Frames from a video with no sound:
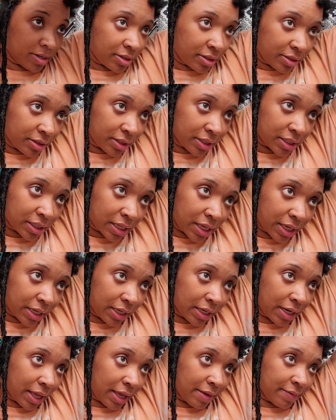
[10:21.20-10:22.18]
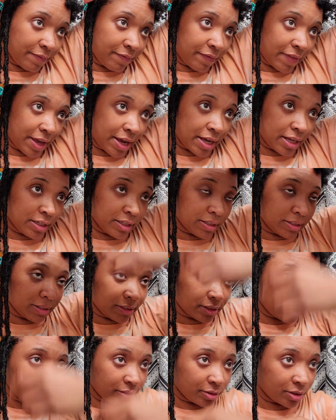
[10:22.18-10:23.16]
this lady named Fallon.
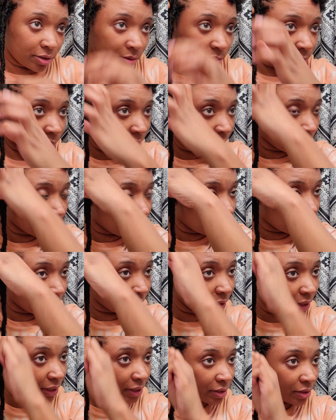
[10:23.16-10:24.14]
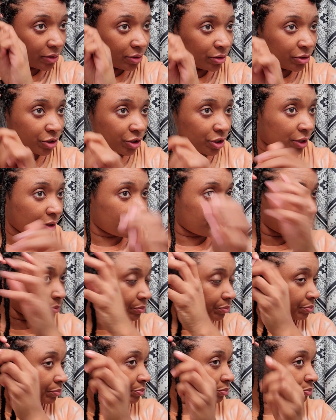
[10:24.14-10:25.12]
So she was one of her friends on the show.
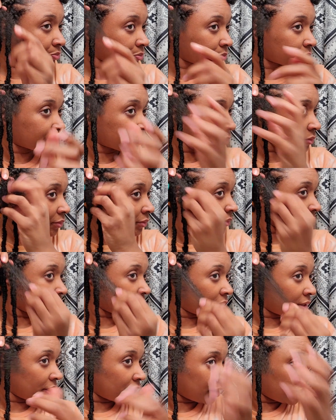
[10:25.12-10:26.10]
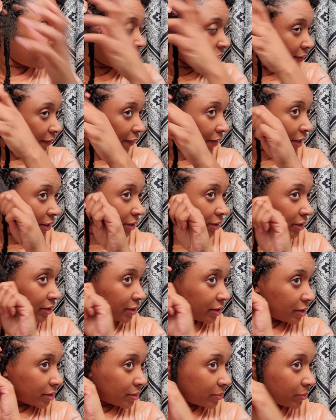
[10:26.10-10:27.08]
Now Fallon
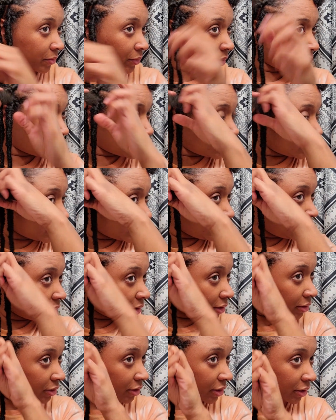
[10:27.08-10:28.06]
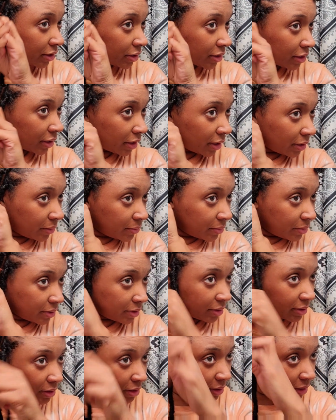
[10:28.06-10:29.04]
is one of the young chicks that
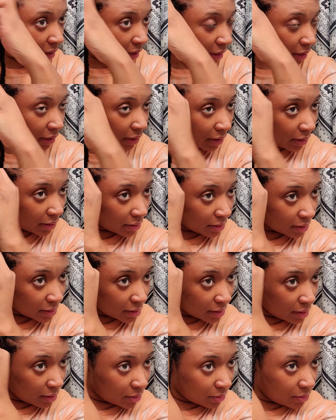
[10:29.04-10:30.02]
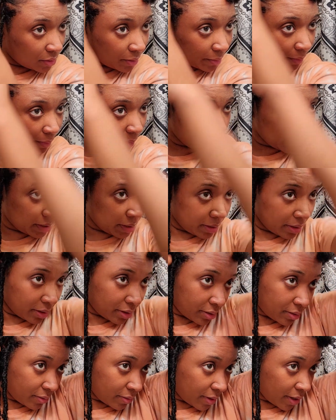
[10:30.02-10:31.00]
was dating like this older man
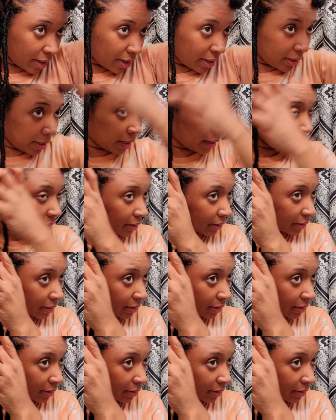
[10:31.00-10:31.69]
who had like,